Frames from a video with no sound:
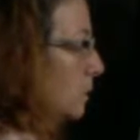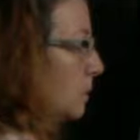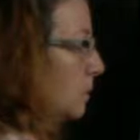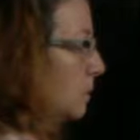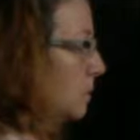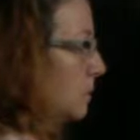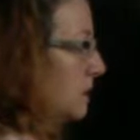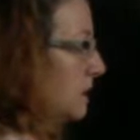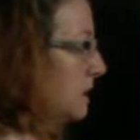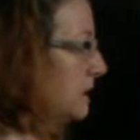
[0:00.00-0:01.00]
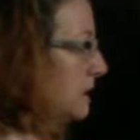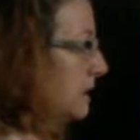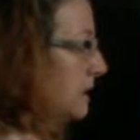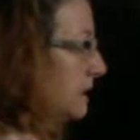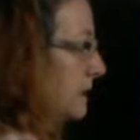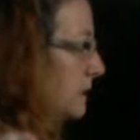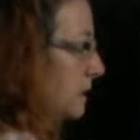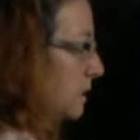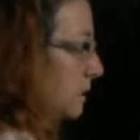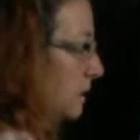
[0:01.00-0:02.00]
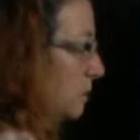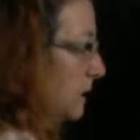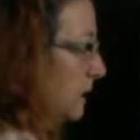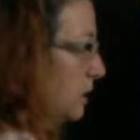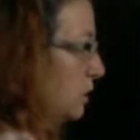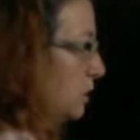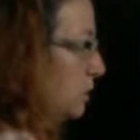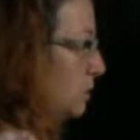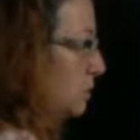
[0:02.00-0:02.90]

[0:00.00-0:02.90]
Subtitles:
what you see coming at you